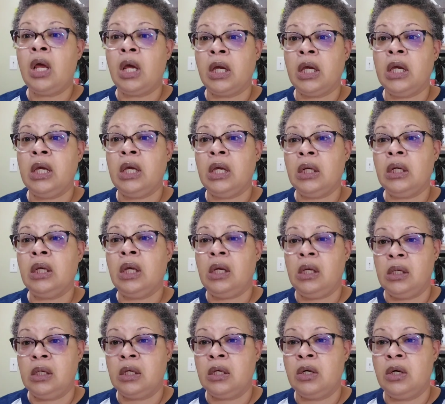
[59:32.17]
again,
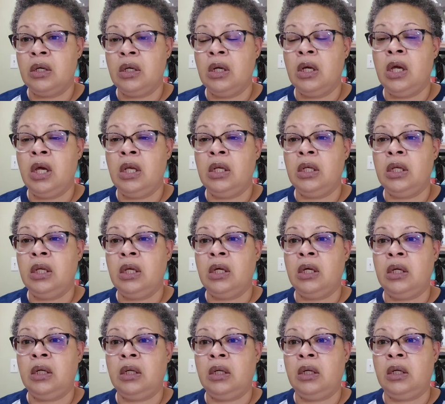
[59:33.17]
in the in
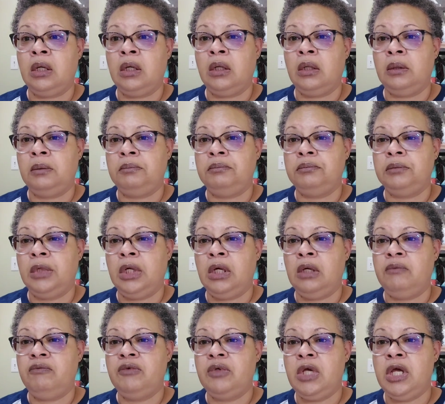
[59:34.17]
the um,
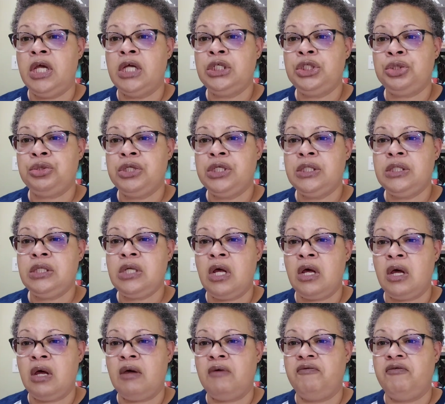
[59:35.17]
in interest
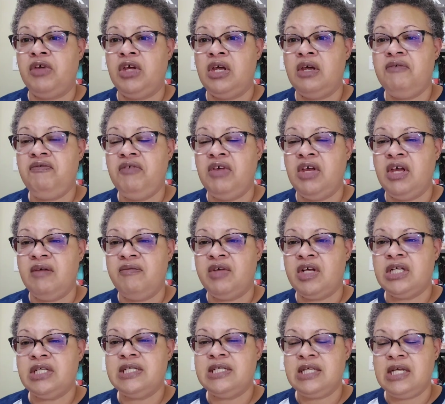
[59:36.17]
of gift
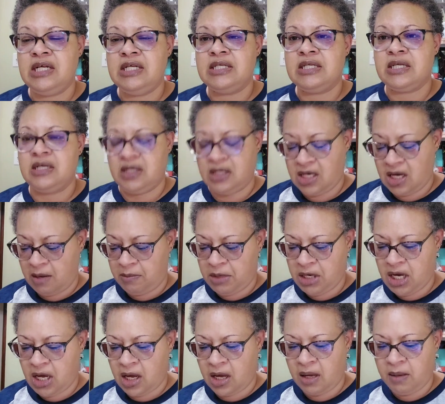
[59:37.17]
giving season
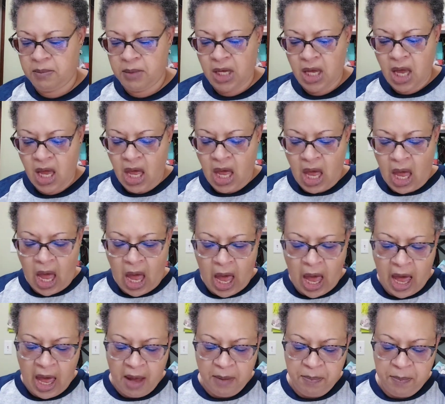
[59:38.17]
coming up,
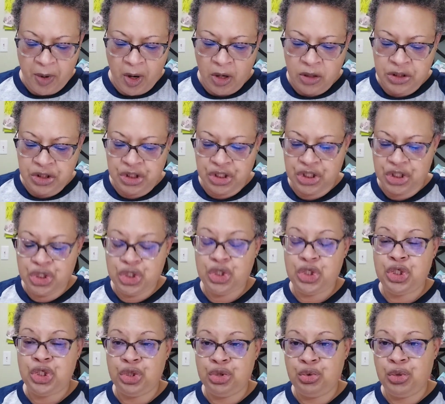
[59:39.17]
I
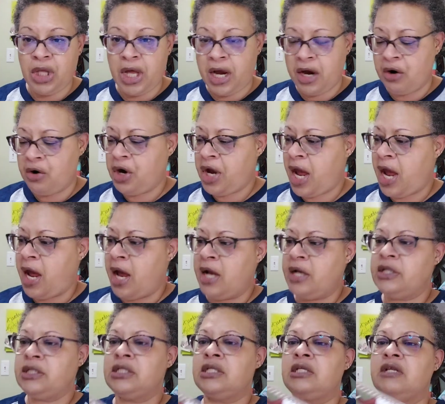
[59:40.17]
purchased two layer
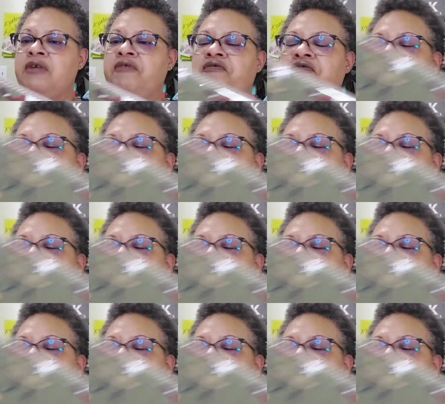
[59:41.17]
cakes. The